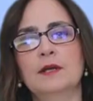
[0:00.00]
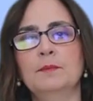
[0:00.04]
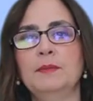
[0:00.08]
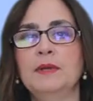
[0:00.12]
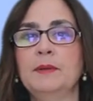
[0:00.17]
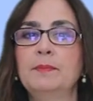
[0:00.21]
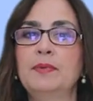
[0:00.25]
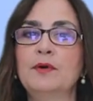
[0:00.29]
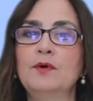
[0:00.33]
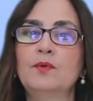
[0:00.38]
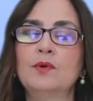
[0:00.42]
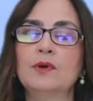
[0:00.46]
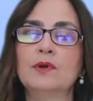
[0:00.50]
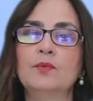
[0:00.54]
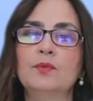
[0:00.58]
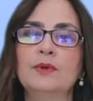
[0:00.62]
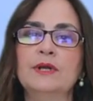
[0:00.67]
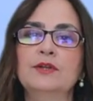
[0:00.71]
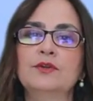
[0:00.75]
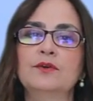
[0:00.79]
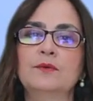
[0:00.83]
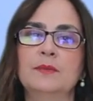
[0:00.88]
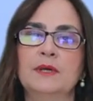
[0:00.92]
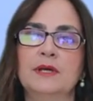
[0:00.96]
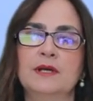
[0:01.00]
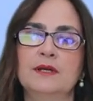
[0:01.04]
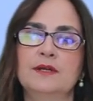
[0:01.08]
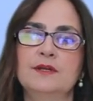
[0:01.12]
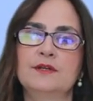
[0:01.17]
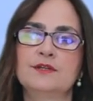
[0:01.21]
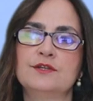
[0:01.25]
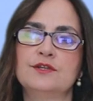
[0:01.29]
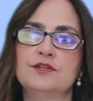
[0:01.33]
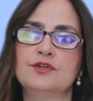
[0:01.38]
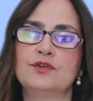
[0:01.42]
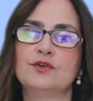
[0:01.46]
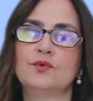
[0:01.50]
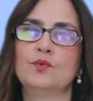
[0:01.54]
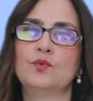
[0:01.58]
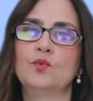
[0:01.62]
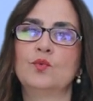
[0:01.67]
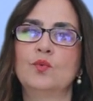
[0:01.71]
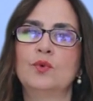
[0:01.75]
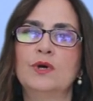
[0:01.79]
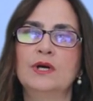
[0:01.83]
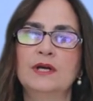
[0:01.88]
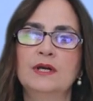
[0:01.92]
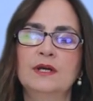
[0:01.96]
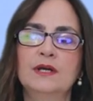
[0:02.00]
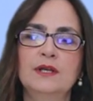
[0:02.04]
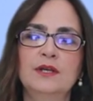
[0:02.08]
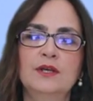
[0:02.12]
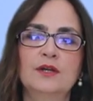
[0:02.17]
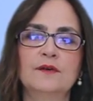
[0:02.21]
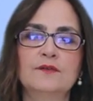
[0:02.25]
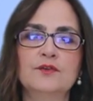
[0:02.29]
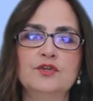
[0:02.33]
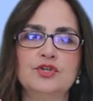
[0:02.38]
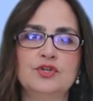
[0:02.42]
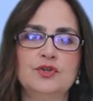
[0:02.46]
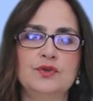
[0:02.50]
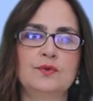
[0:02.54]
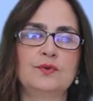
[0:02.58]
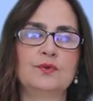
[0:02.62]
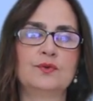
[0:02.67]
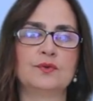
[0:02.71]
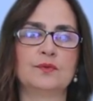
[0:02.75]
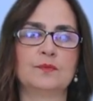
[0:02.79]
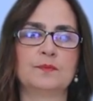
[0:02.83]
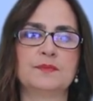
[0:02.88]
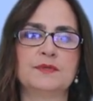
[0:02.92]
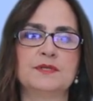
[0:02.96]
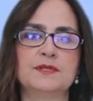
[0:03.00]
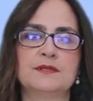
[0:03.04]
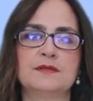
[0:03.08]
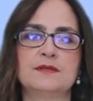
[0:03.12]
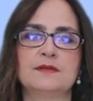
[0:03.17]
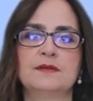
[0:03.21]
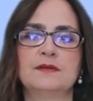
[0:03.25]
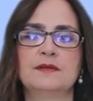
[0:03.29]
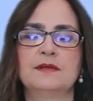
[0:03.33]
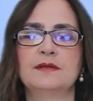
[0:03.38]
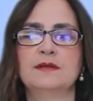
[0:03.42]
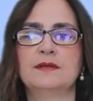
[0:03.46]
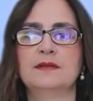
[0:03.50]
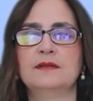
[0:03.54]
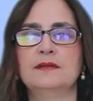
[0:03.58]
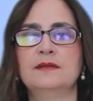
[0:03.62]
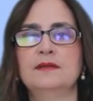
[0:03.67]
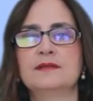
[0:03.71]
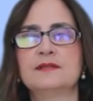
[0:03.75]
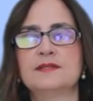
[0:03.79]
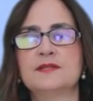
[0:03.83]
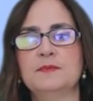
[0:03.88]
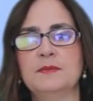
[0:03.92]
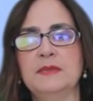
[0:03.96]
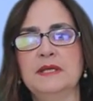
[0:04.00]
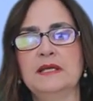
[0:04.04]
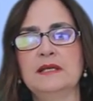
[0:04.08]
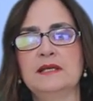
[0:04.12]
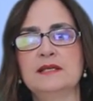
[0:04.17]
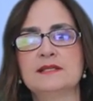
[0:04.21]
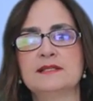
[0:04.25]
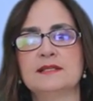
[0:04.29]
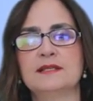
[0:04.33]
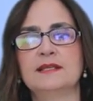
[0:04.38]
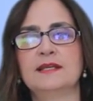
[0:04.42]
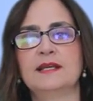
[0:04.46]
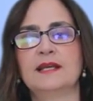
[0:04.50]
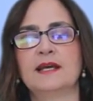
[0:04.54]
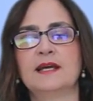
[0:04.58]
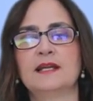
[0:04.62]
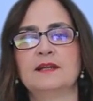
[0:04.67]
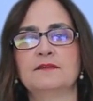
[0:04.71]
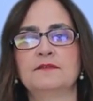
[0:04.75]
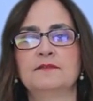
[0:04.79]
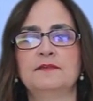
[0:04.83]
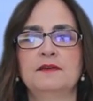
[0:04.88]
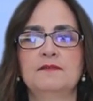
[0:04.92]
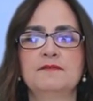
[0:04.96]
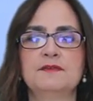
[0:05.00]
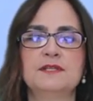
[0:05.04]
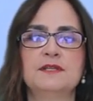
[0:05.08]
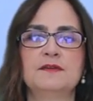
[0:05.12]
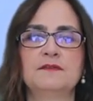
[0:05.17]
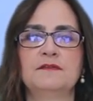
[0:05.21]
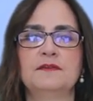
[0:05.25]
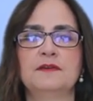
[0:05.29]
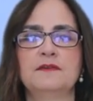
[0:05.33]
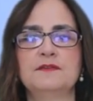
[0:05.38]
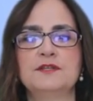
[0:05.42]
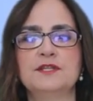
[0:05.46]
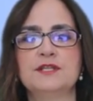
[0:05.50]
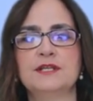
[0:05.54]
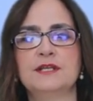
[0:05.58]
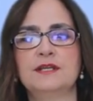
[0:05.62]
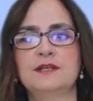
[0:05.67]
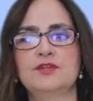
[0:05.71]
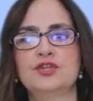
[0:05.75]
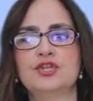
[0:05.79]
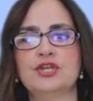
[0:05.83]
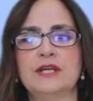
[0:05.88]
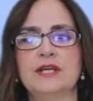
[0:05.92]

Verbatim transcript: People were randomized to one of two groups. This means that they had a 50-50